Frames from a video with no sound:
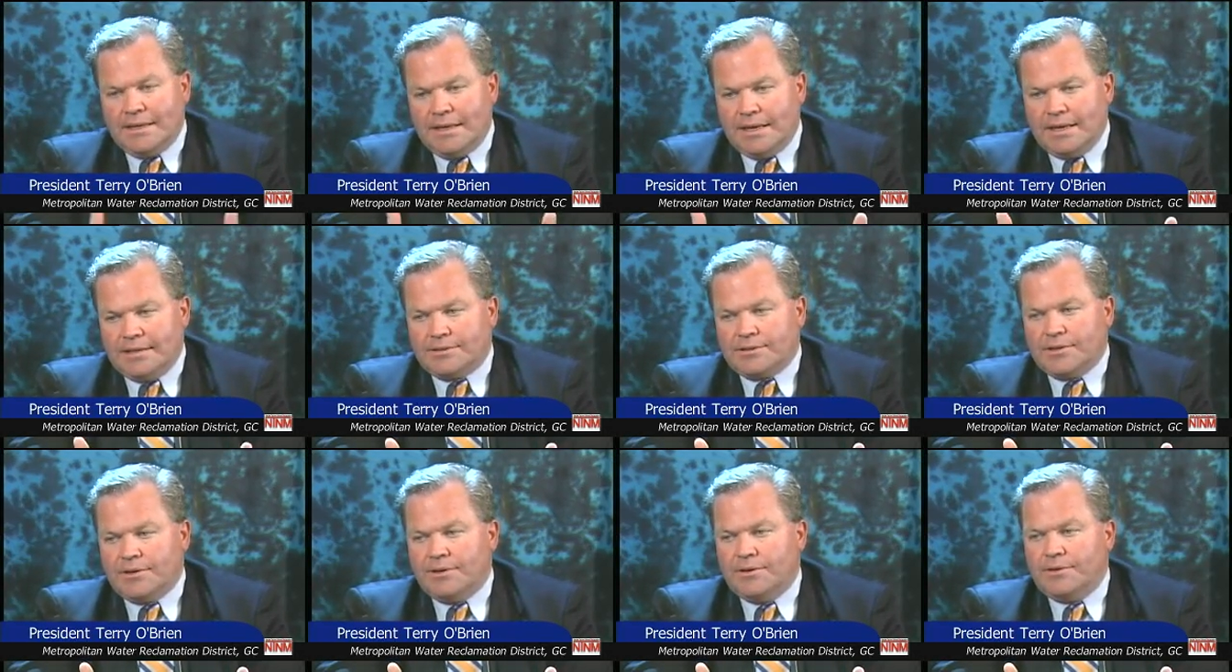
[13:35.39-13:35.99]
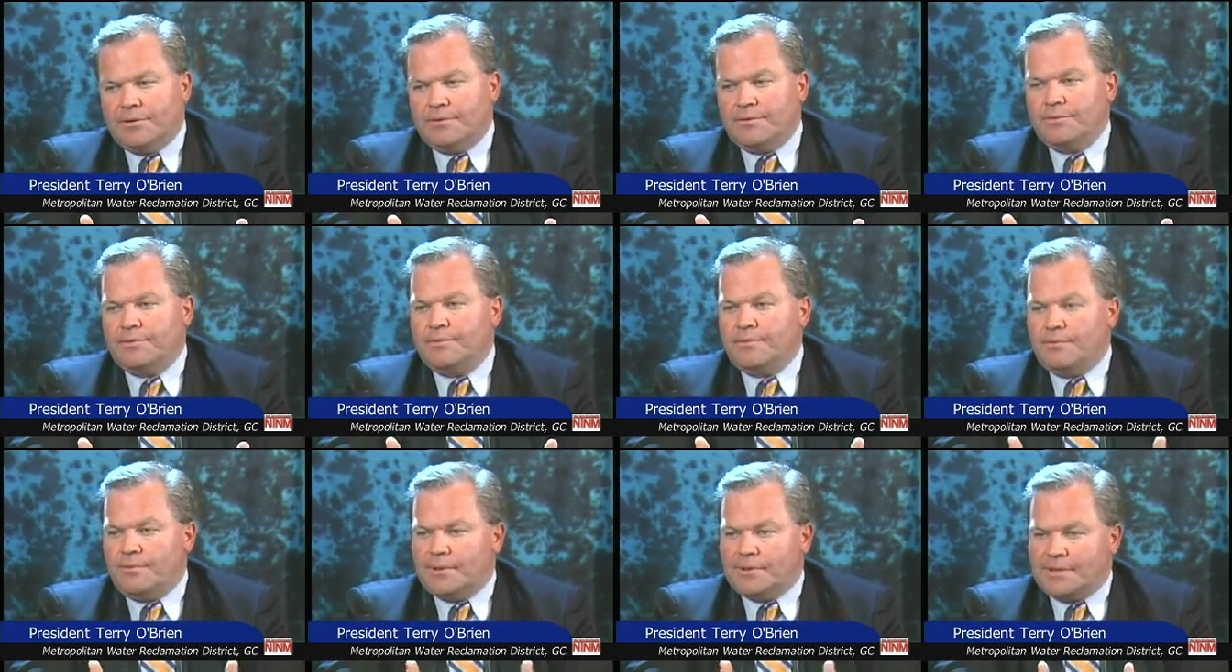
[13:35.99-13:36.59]
In turn,
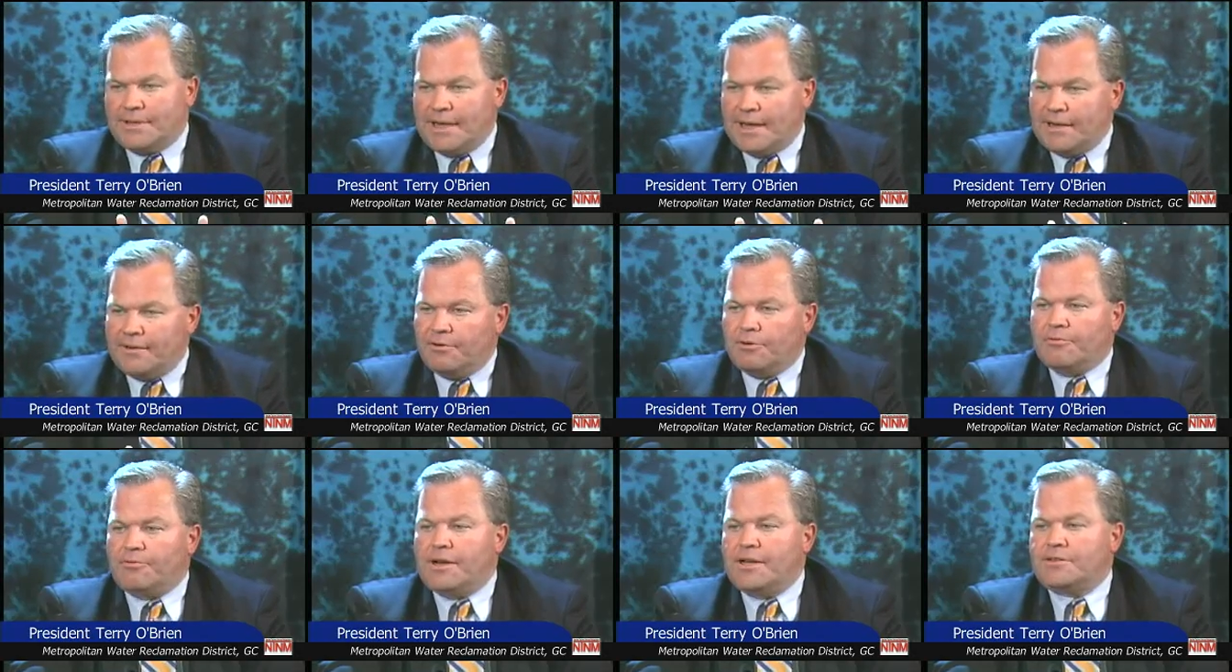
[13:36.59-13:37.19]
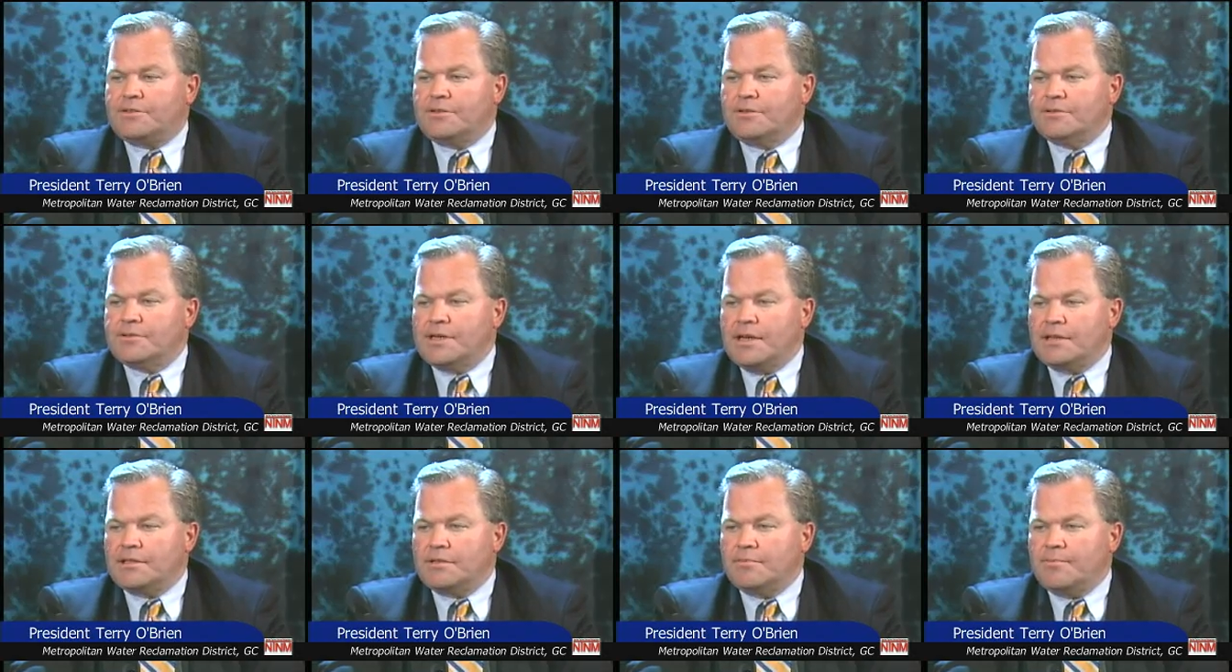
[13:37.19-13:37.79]
what the annual rent turns
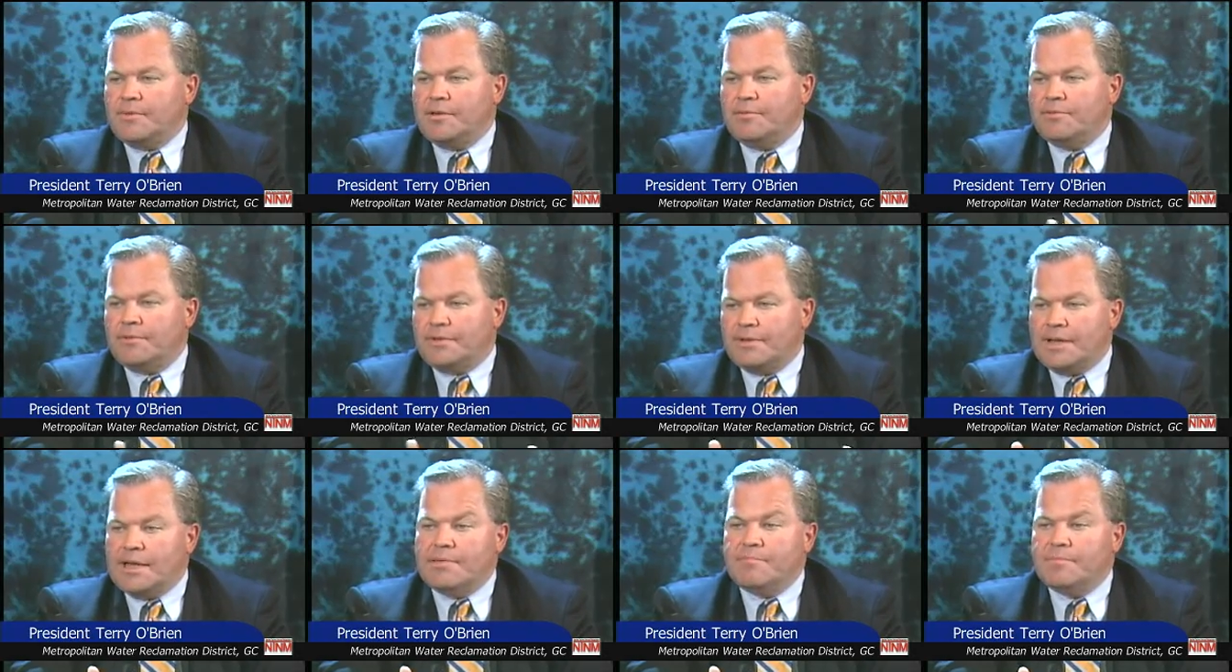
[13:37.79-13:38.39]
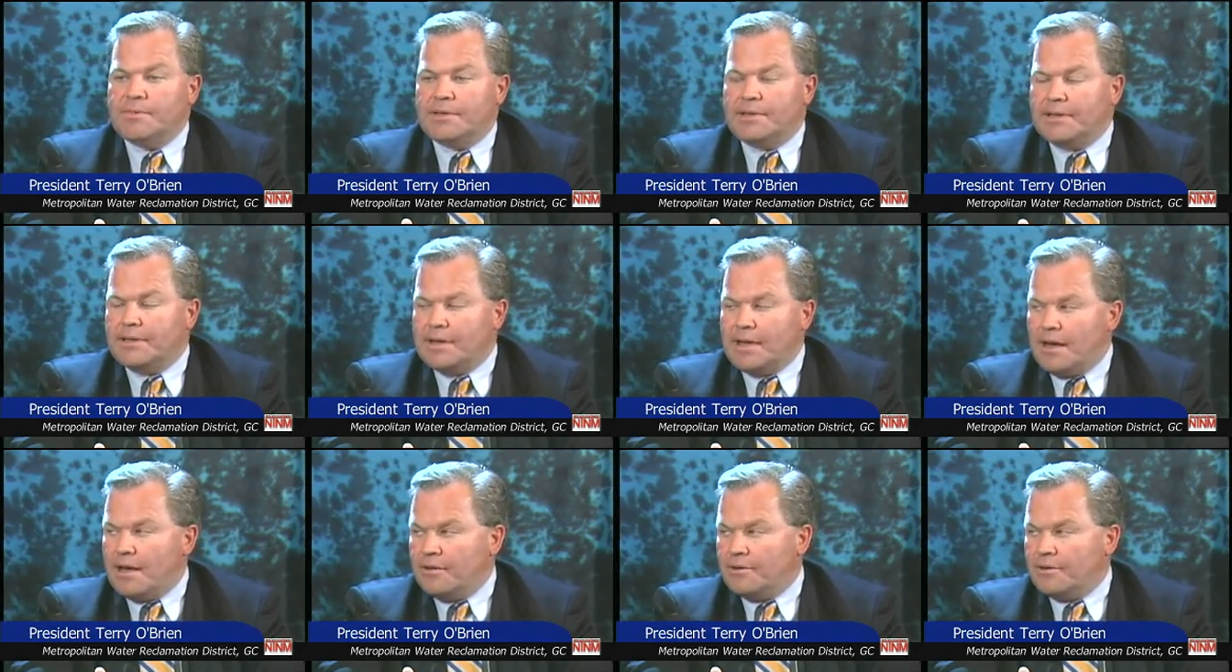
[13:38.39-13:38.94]
out to be with the $8 million